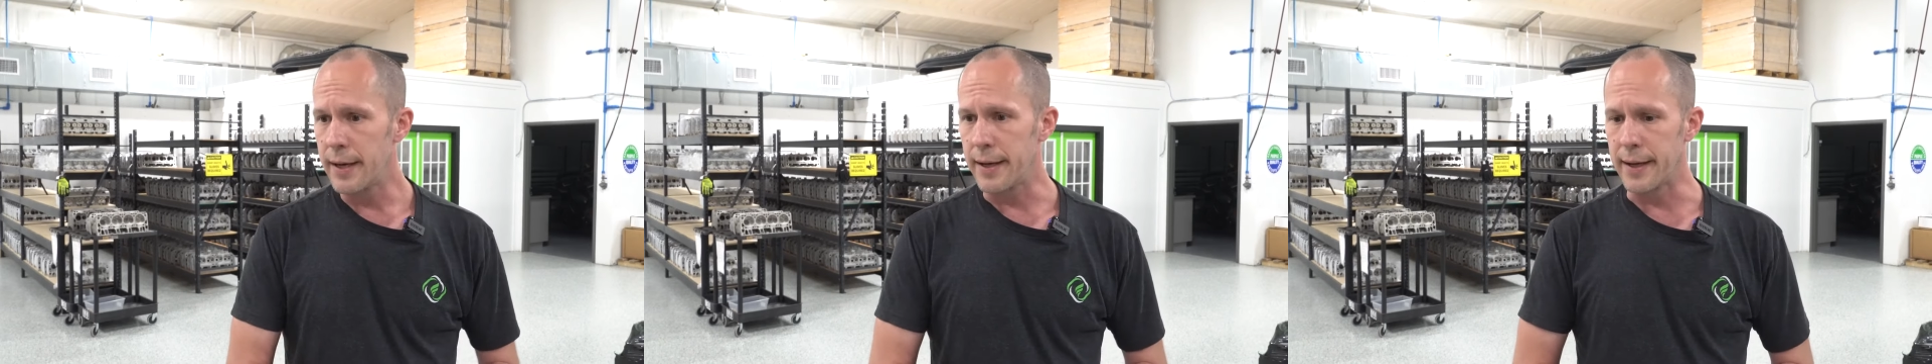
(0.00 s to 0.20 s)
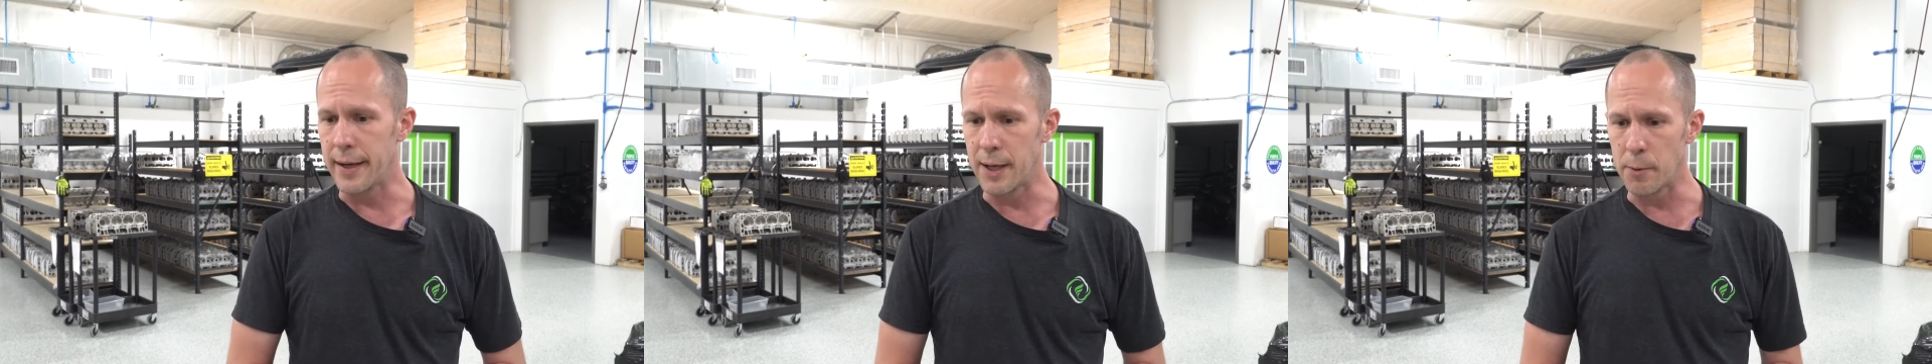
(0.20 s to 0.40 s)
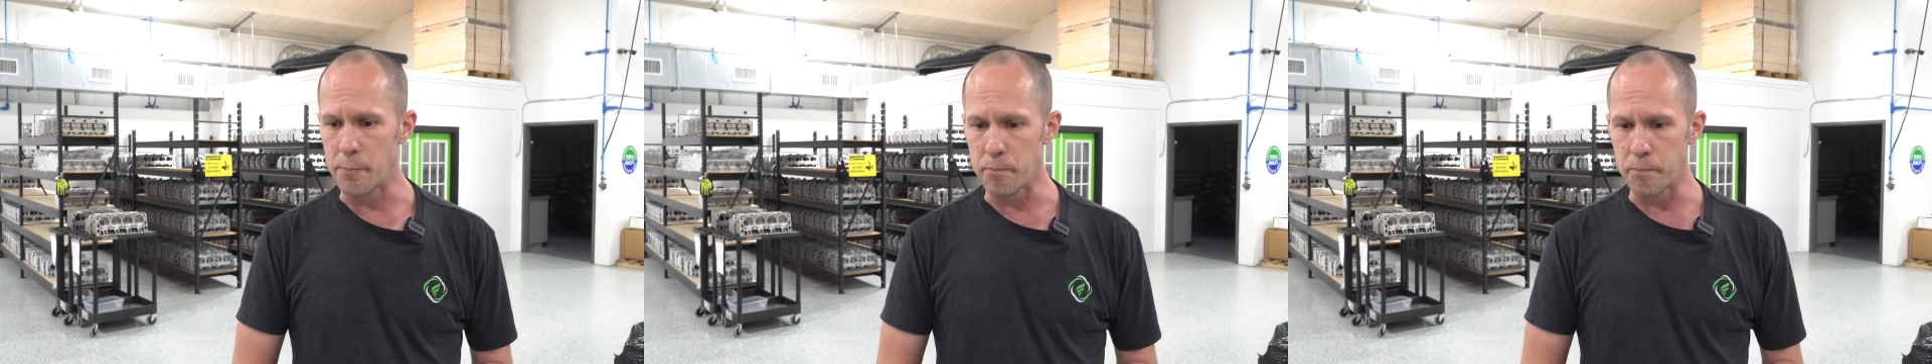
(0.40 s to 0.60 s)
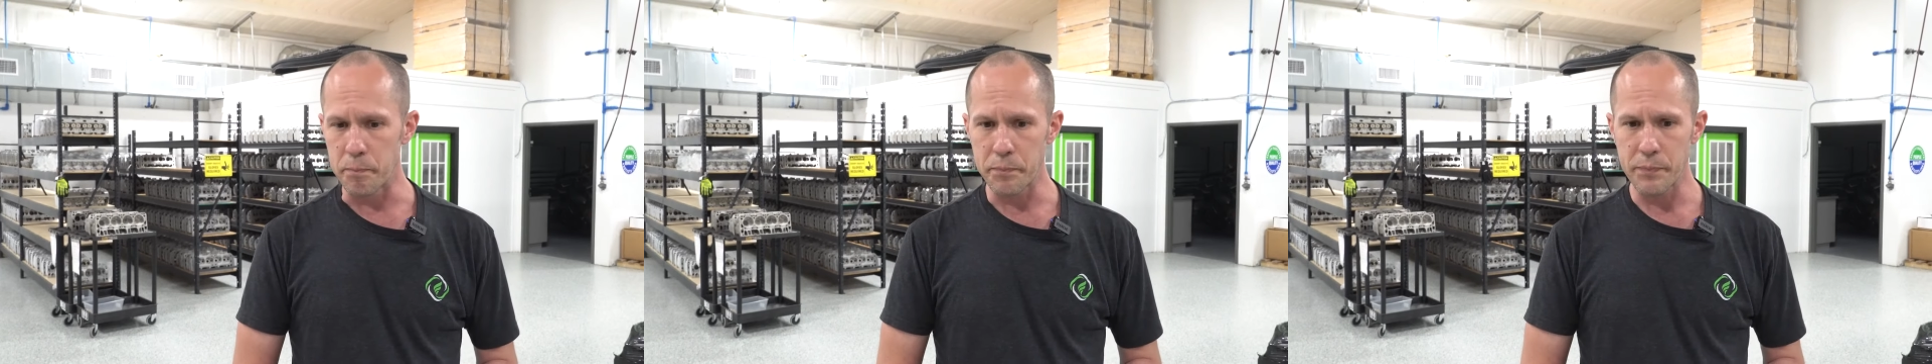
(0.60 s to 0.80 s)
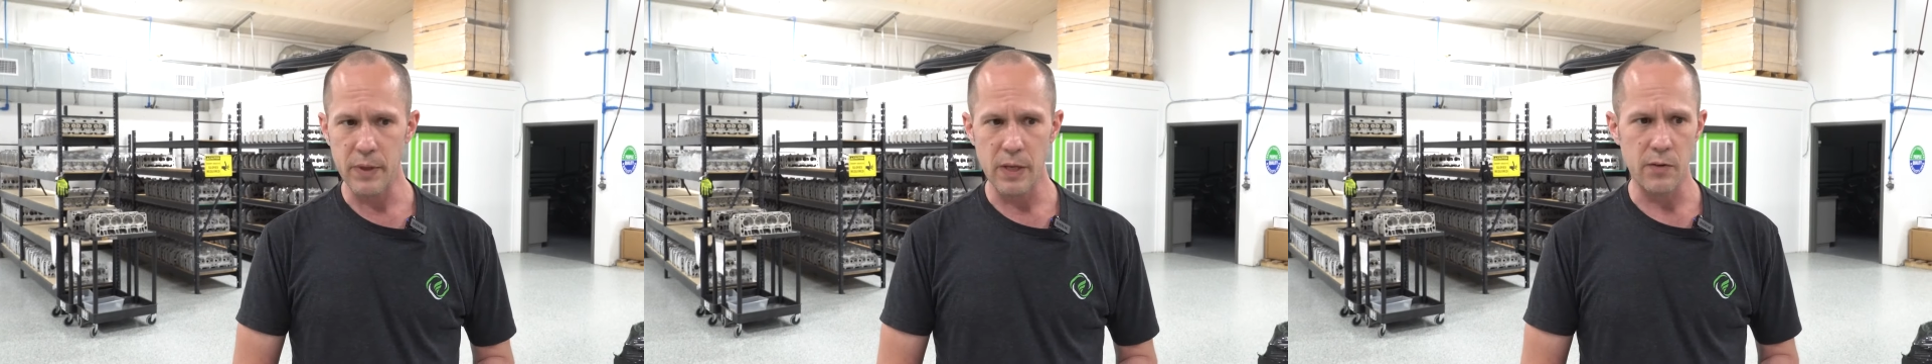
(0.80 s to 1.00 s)

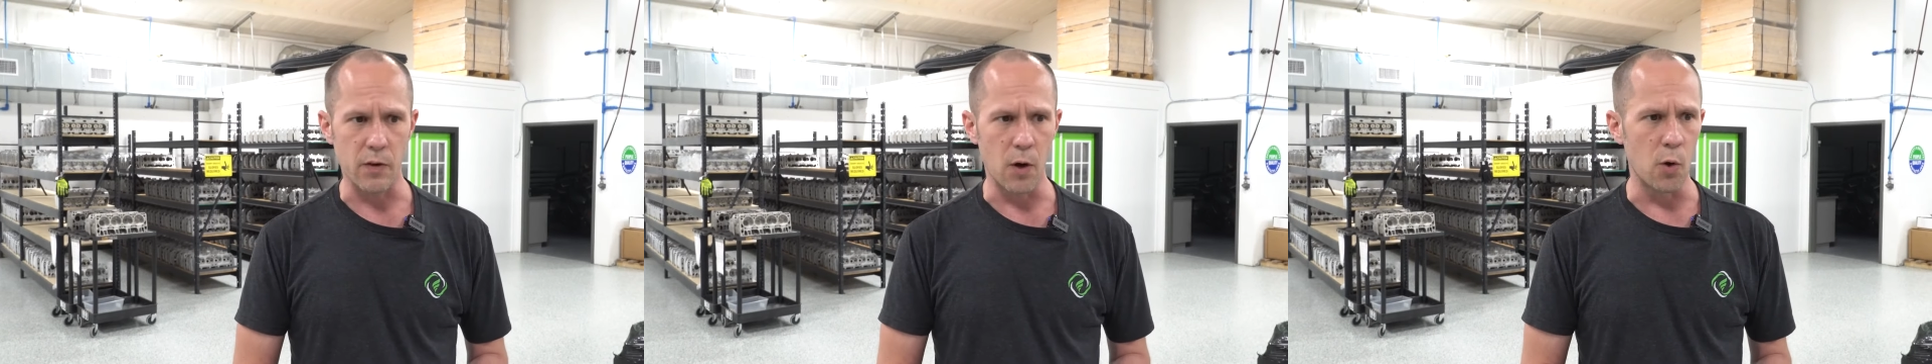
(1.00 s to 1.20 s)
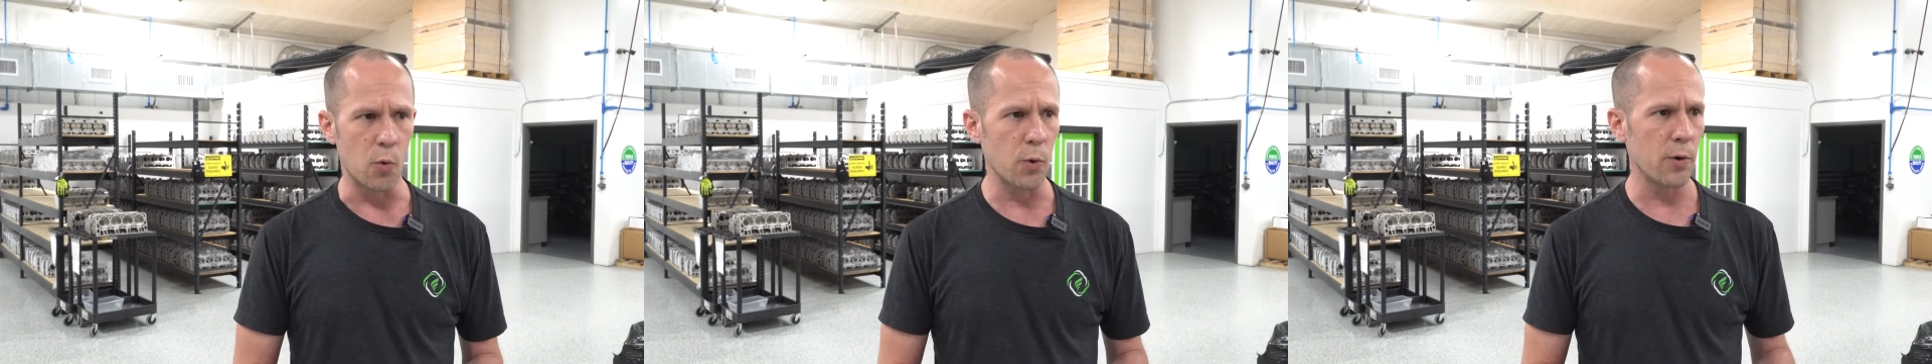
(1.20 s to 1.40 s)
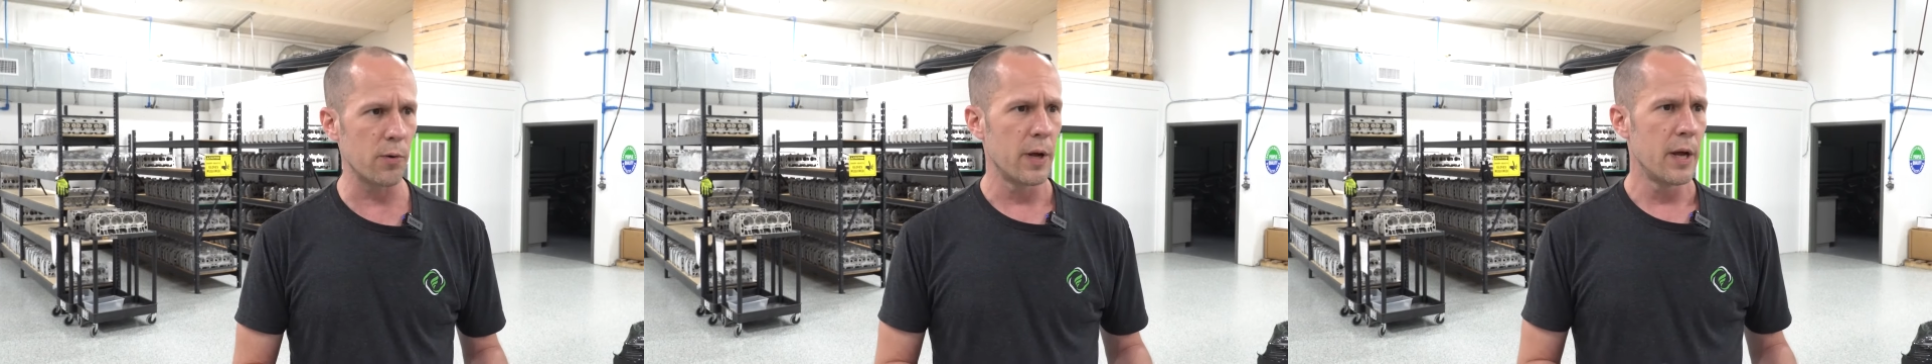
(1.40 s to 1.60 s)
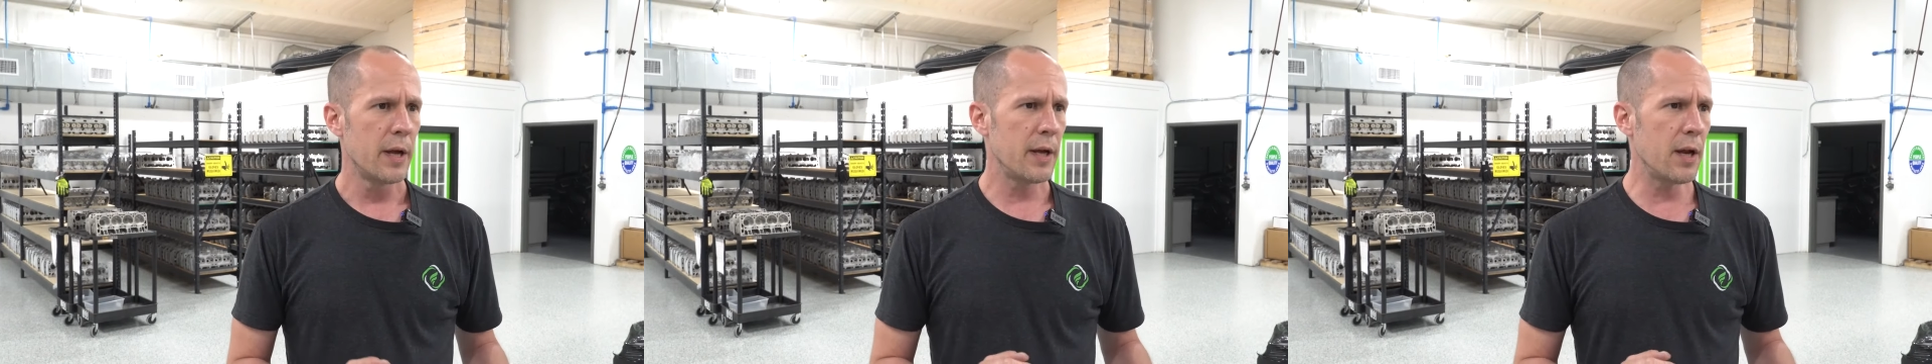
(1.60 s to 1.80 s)
Um, so we're,